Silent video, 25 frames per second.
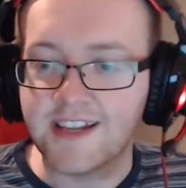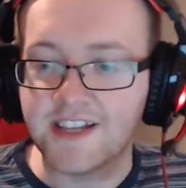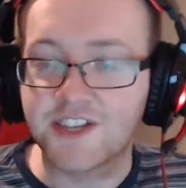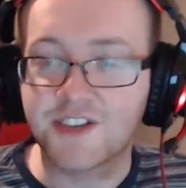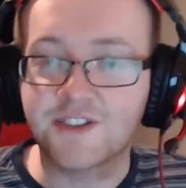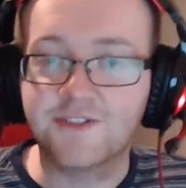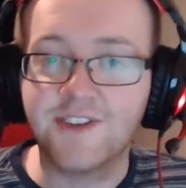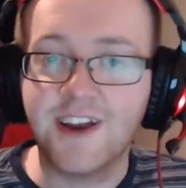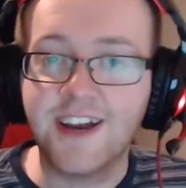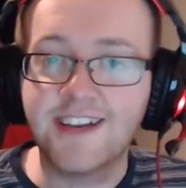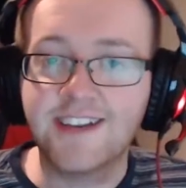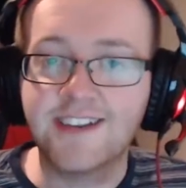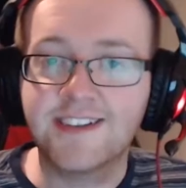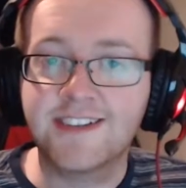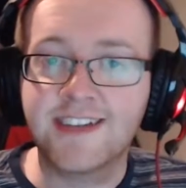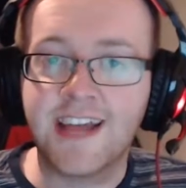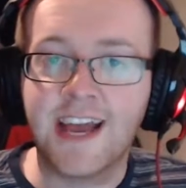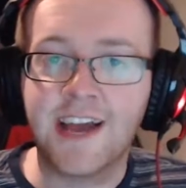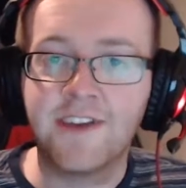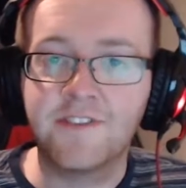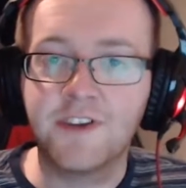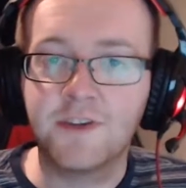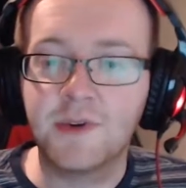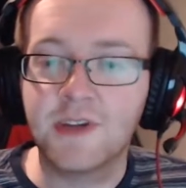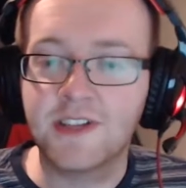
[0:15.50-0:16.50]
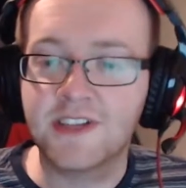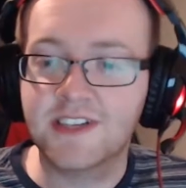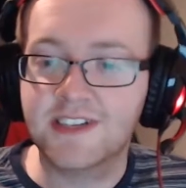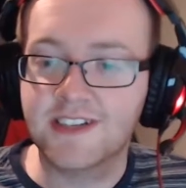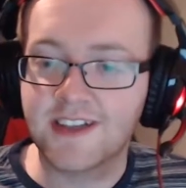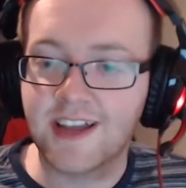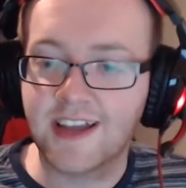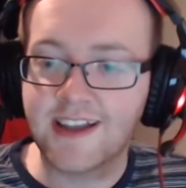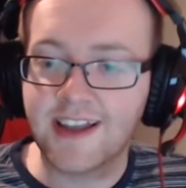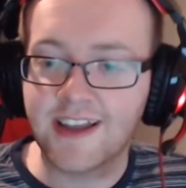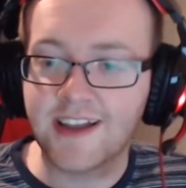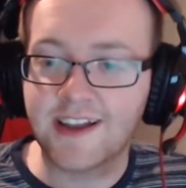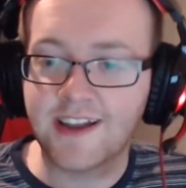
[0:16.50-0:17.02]
great to have you with us
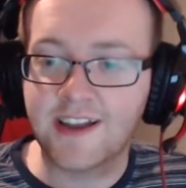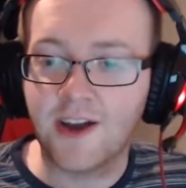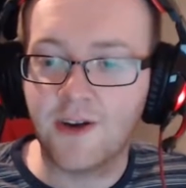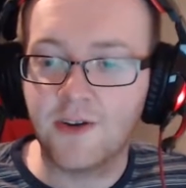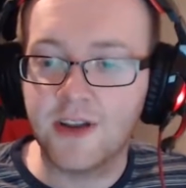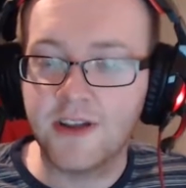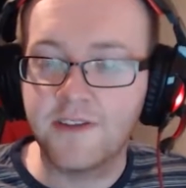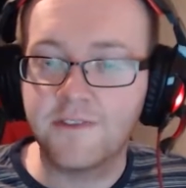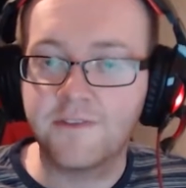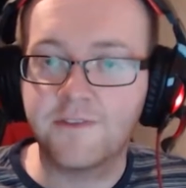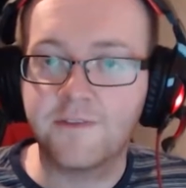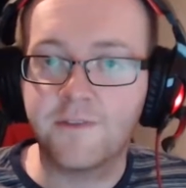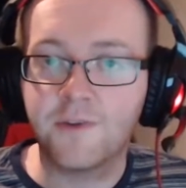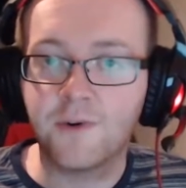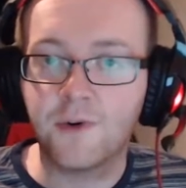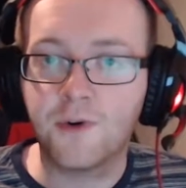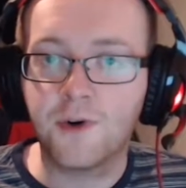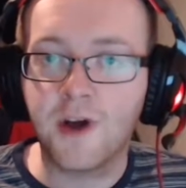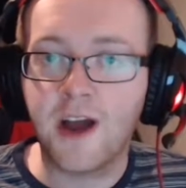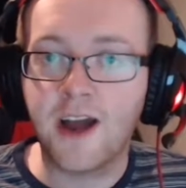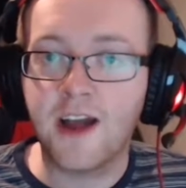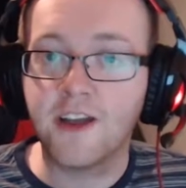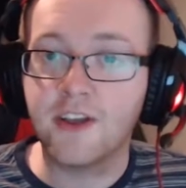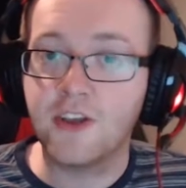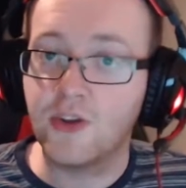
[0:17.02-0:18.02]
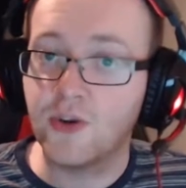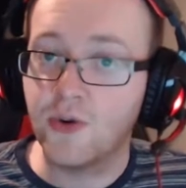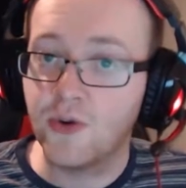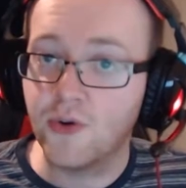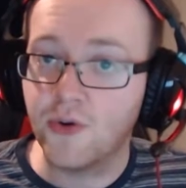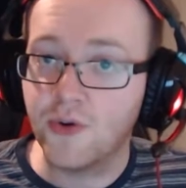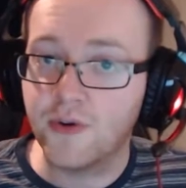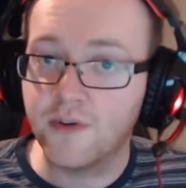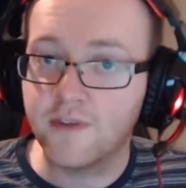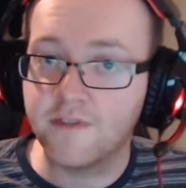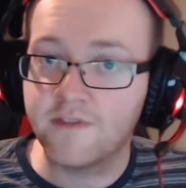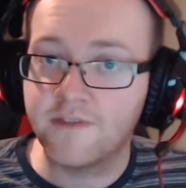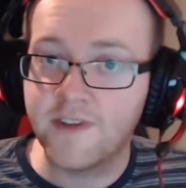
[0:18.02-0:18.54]
again, Cody, for
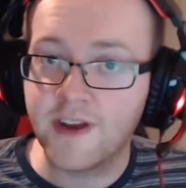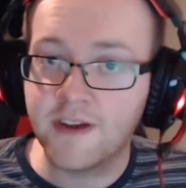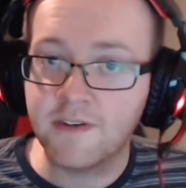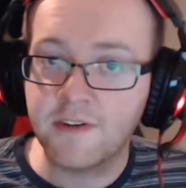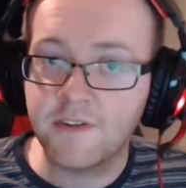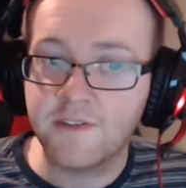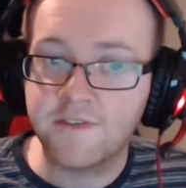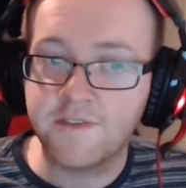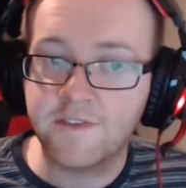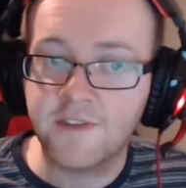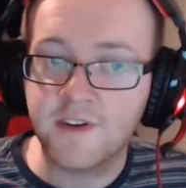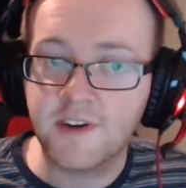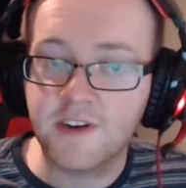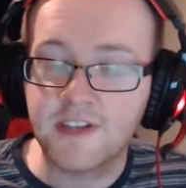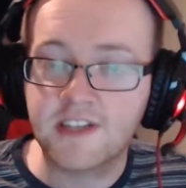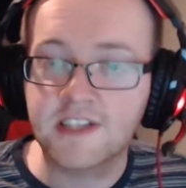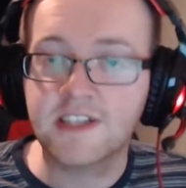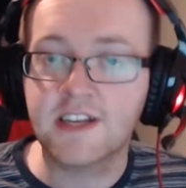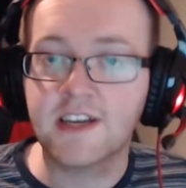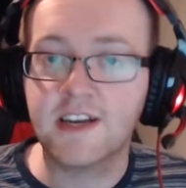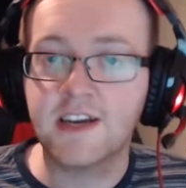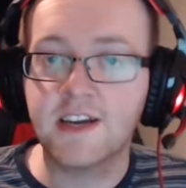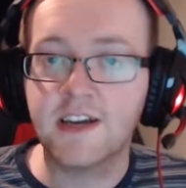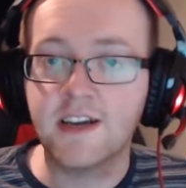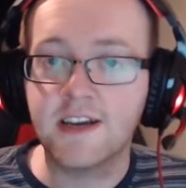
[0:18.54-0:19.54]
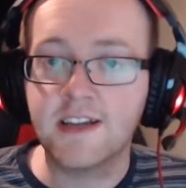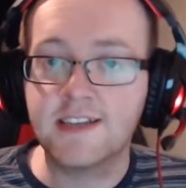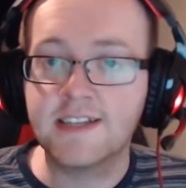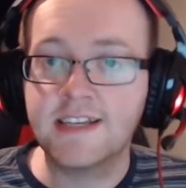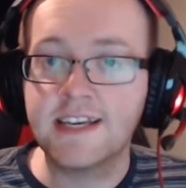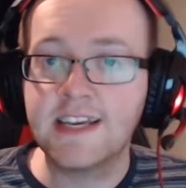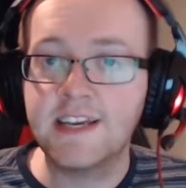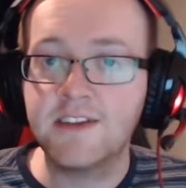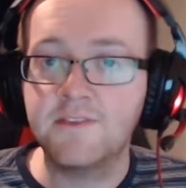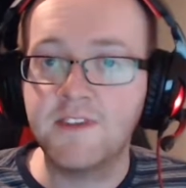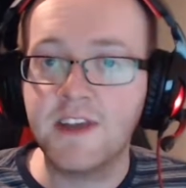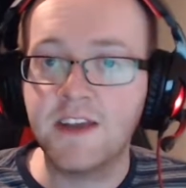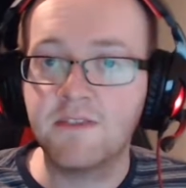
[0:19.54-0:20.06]
your very first
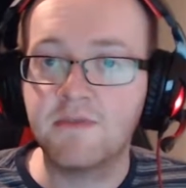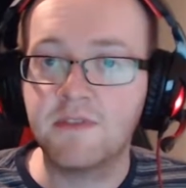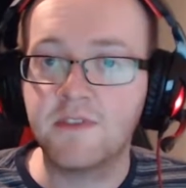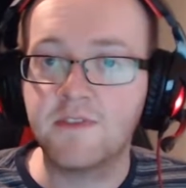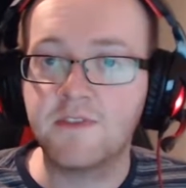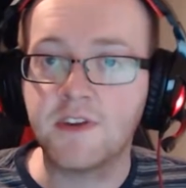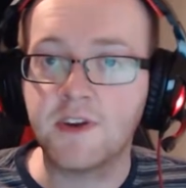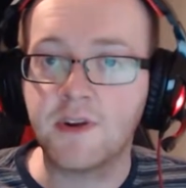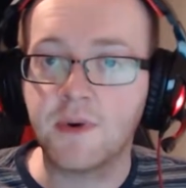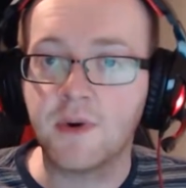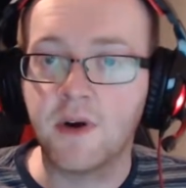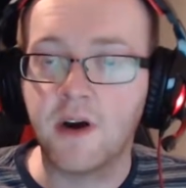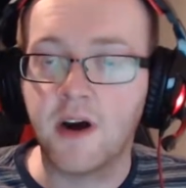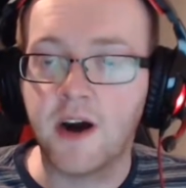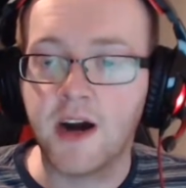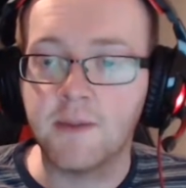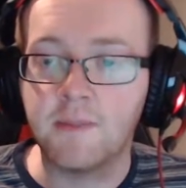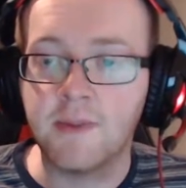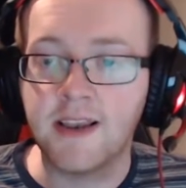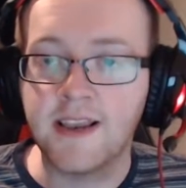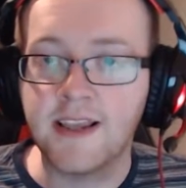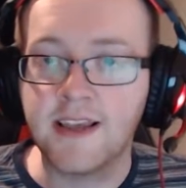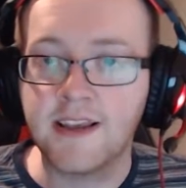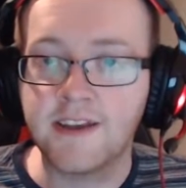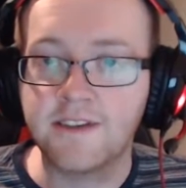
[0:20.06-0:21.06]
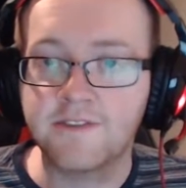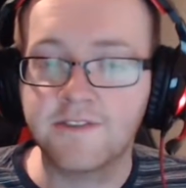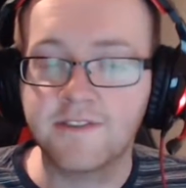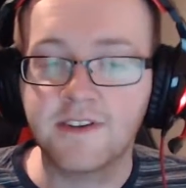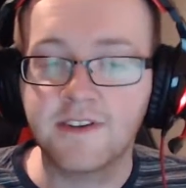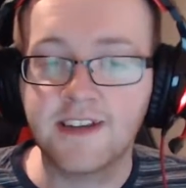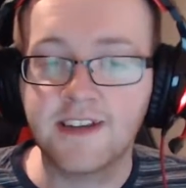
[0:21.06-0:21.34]
TV review, I believe,